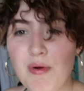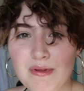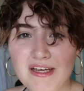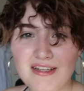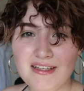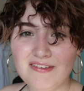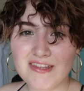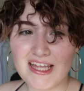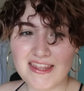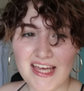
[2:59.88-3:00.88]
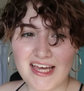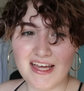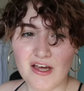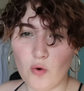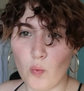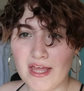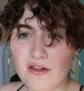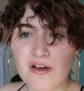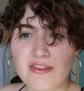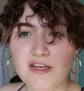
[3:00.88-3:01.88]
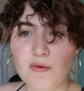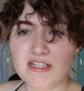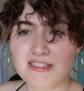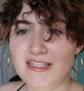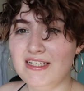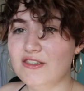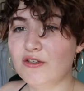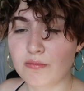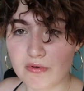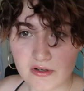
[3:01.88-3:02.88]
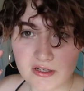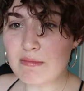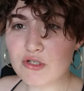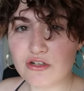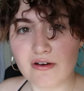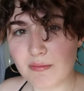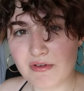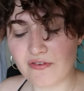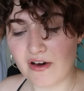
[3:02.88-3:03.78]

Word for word: I'm probably going to leave that there way longer than you actually need to, but I'm sure it'll be